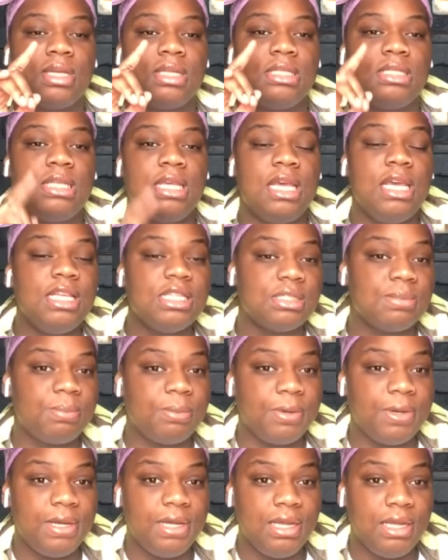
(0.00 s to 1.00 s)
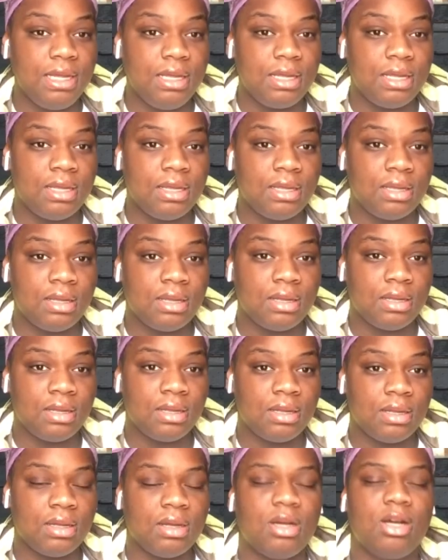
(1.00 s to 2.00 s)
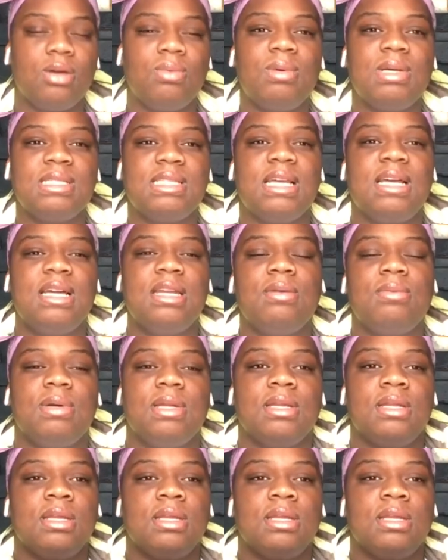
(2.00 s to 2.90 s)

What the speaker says: Teespring, or what's that other one?